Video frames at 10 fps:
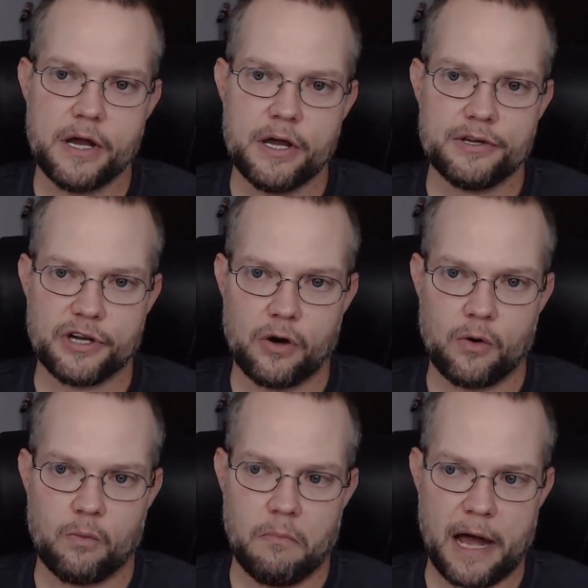
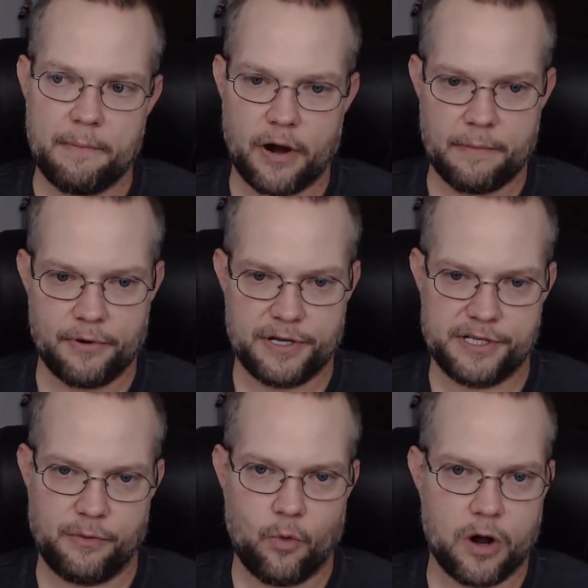So my properties
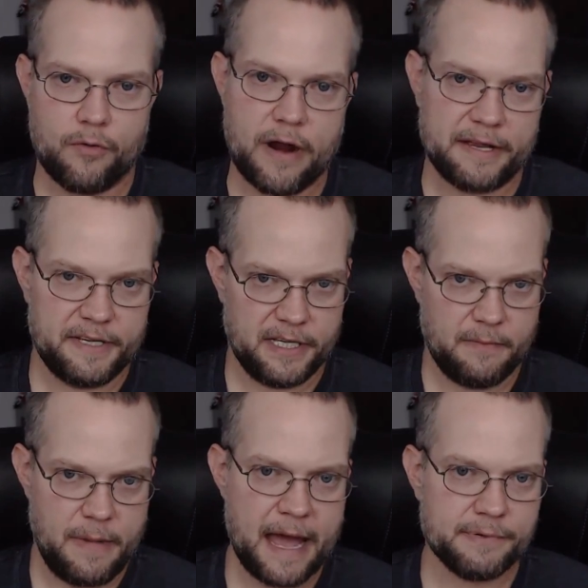that weren't ranked in the
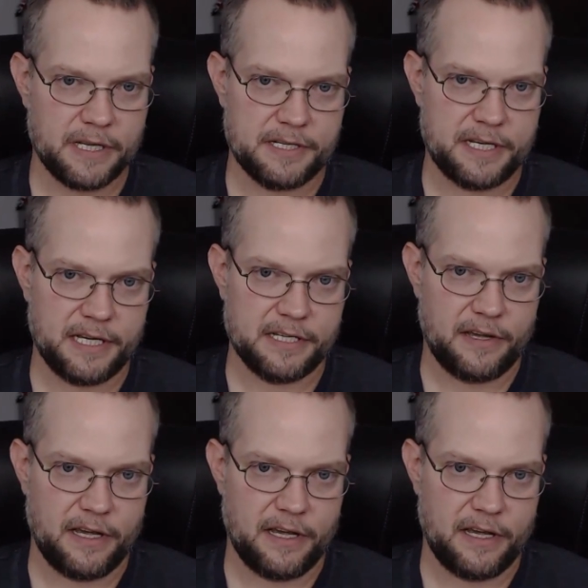maps listings,